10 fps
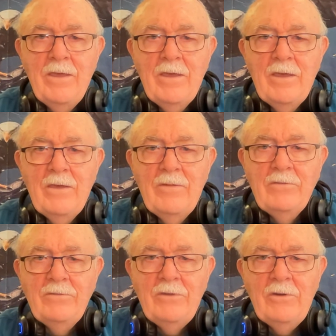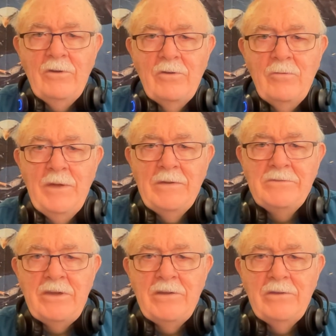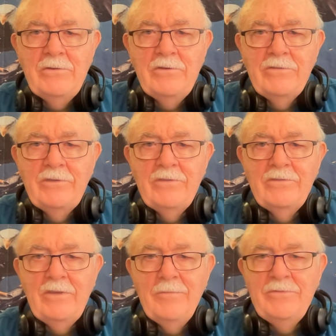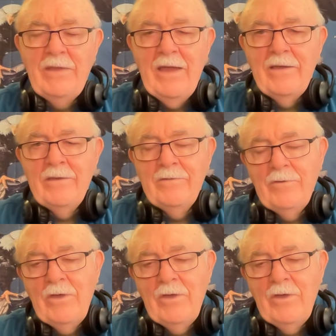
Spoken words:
And this is an article by John Lucas on Substack,